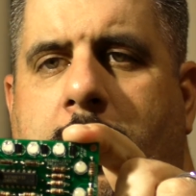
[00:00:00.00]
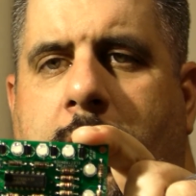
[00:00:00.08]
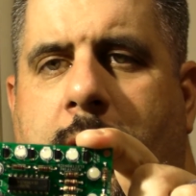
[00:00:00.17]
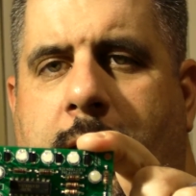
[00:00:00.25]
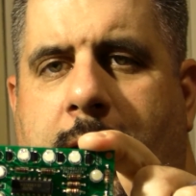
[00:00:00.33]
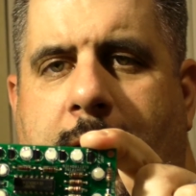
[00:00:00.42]

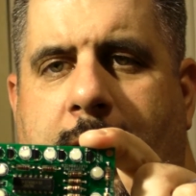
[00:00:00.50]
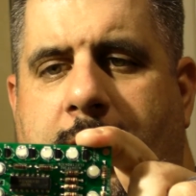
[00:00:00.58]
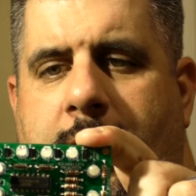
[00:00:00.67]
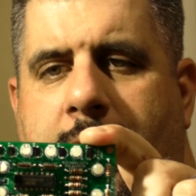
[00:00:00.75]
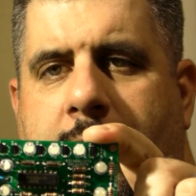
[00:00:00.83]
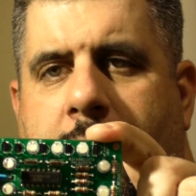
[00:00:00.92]
And
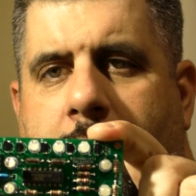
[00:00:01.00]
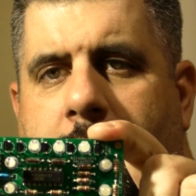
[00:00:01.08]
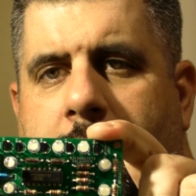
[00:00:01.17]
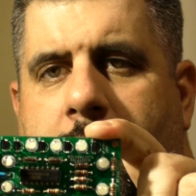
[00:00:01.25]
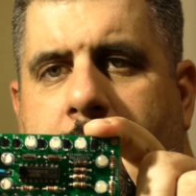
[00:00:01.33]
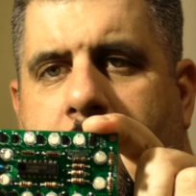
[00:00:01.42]
there you go.
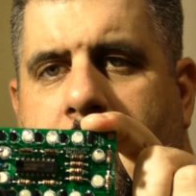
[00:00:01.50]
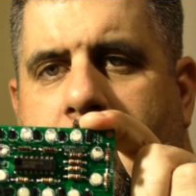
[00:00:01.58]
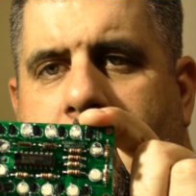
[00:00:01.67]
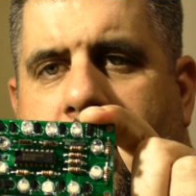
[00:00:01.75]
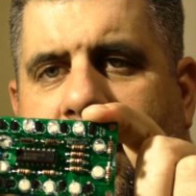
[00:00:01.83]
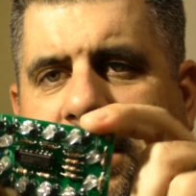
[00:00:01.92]

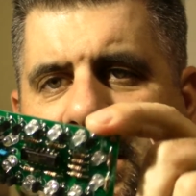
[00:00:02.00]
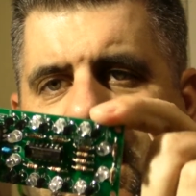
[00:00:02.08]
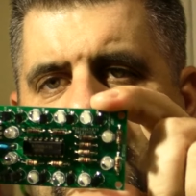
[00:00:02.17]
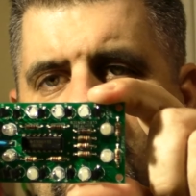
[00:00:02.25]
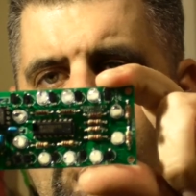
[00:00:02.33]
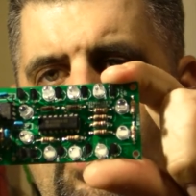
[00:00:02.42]
But let's say
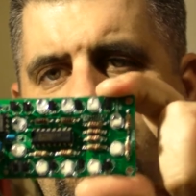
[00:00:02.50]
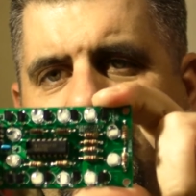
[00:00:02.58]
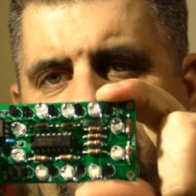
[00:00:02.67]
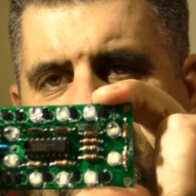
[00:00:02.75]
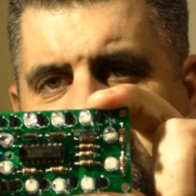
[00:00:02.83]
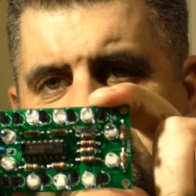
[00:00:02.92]
you don't
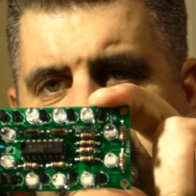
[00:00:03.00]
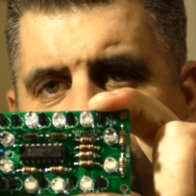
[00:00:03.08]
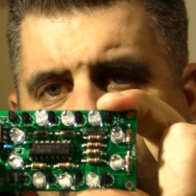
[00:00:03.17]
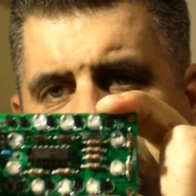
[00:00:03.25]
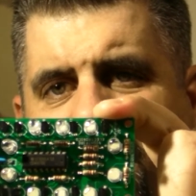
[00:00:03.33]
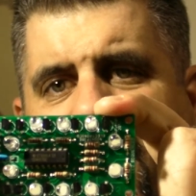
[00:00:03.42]
want this
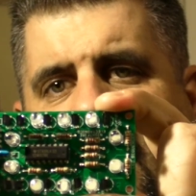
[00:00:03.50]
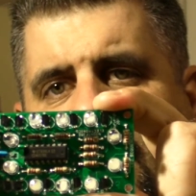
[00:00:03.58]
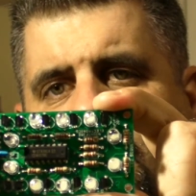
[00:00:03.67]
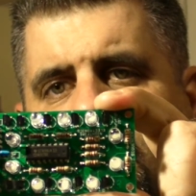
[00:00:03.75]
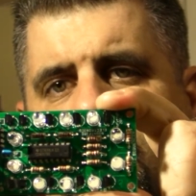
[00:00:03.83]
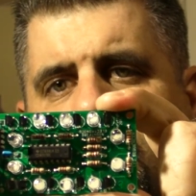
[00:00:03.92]
form
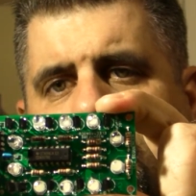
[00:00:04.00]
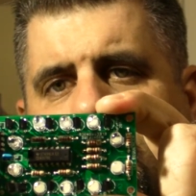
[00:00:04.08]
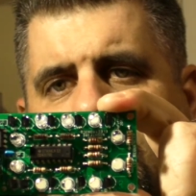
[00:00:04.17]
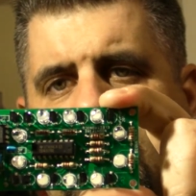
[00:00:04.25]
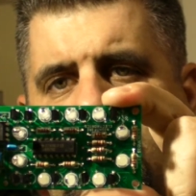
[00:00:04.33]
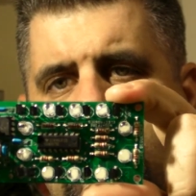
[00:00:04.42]
factor
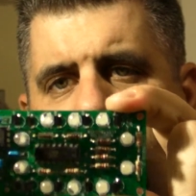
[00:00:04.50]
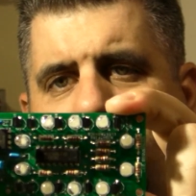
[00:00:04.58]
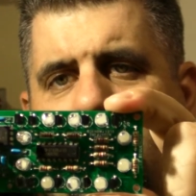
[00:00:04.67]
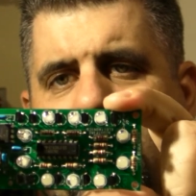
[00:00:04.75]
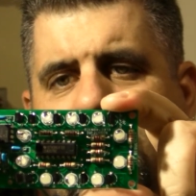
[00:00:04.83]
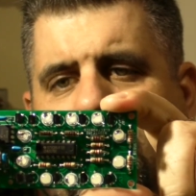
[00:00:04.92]
in your
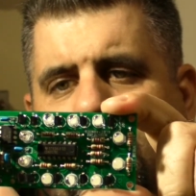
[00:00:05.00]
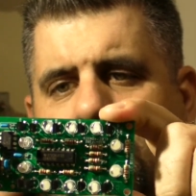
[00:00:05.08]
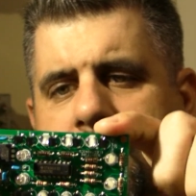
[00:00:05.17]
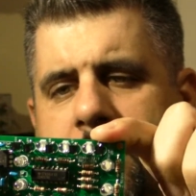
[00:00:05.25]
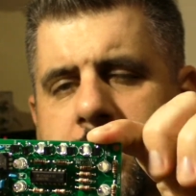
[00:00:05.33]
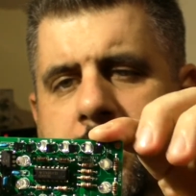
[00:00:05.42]
project.
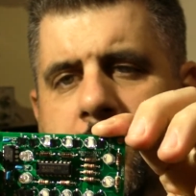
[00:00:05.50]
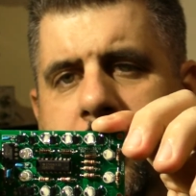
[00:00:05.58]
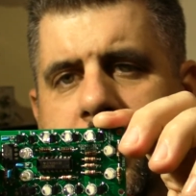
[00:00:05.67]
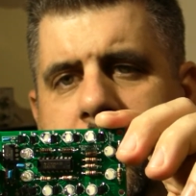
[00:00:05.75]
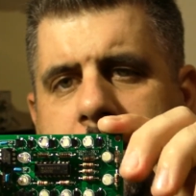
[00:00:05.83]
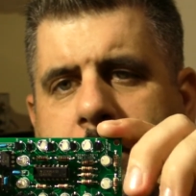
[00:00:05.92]

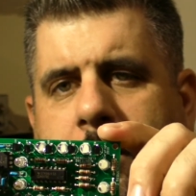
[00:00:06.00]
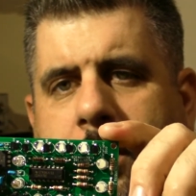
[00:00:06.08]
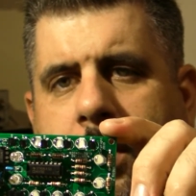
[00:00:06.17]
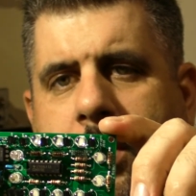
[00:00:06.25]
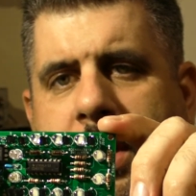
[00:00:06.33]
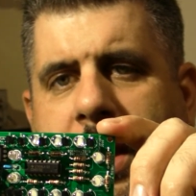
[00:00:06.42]
Well,
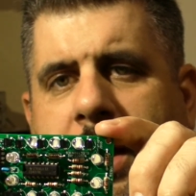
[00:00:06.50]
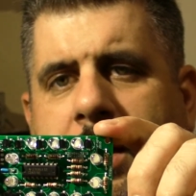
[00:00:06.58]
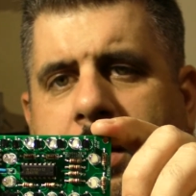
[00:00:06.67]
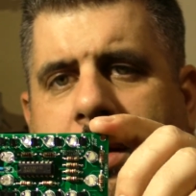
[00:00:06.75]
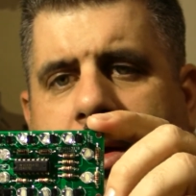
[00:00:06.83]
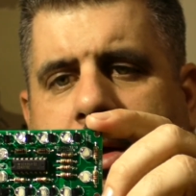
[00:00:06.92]
okay.
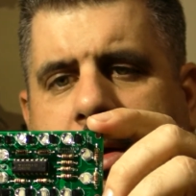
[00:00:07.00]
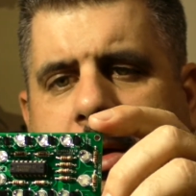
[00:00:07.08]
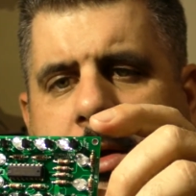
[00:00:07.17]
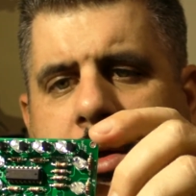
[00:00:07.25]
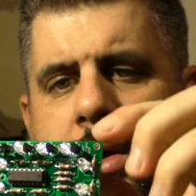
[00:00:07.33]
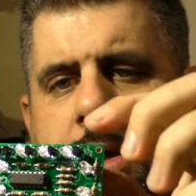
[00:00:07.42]

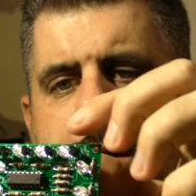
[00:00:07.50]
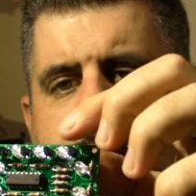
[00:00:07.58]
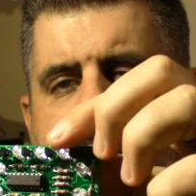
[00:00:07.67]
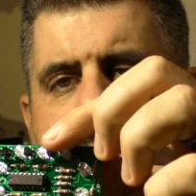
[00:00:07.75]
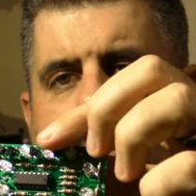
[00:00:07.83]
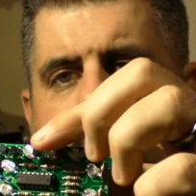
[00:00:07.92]
You
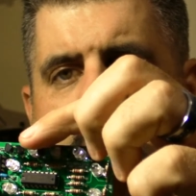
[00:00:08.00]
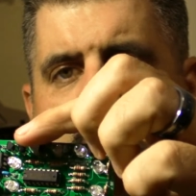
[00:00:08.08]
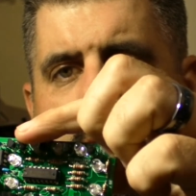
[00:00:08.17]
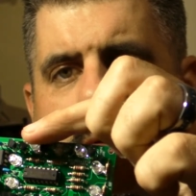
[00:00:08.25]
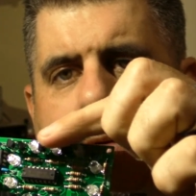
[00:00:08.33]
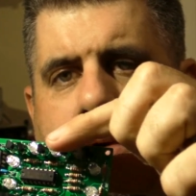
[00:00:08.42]
can
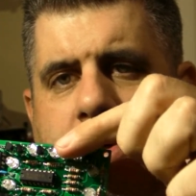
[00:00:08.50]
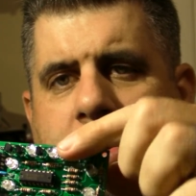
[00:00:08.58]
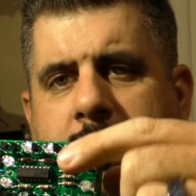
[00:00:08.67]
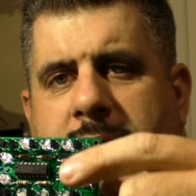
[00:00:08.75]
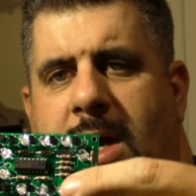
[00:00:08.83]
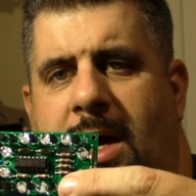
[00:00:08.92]

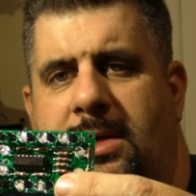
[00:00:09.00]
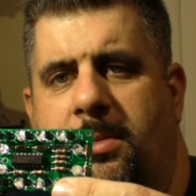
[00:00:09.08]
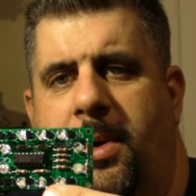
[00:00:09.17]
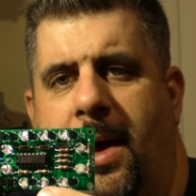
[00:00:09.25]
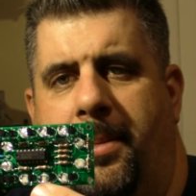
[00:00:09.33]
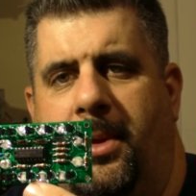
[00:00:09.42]
choose not to
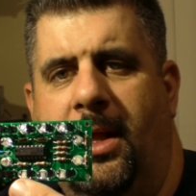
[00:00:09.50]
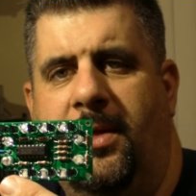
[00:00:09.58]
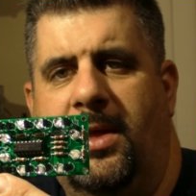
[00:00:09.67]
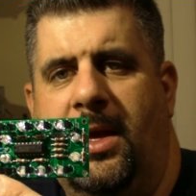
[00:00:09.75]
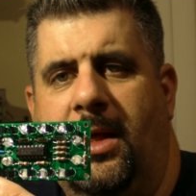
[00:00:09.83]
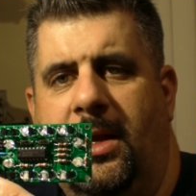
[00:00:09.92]
populate
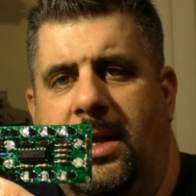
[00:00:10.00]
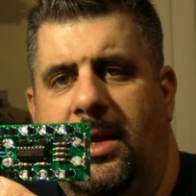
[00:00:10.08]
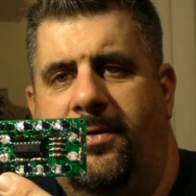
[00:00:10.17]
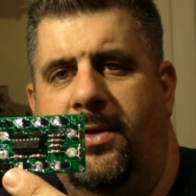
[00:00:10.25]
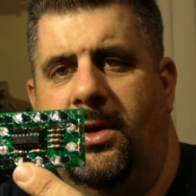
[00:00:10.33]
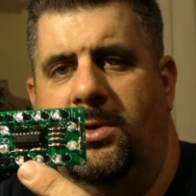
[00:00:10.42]
the
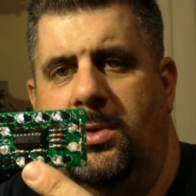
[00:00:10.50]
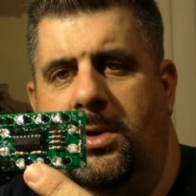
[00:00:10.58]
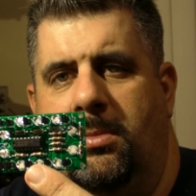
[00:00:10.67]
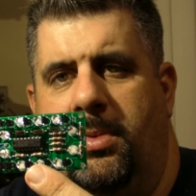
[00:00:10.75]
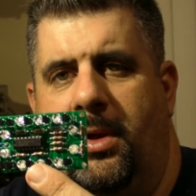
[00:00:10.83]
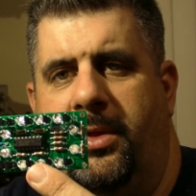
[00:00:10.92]
LED fields when
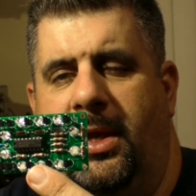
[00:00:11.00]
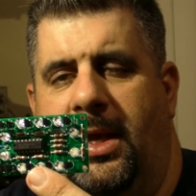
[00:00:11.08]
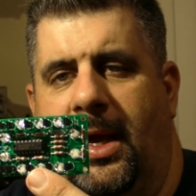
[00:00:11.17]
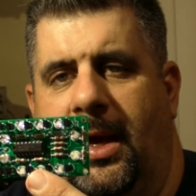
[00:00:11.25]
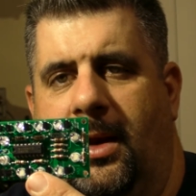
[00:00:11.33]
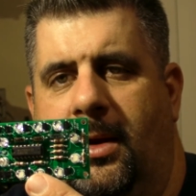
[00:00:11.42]
you build the
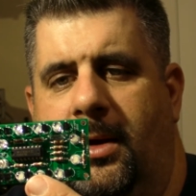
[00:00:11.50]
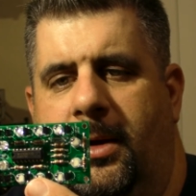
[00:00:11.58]
kit.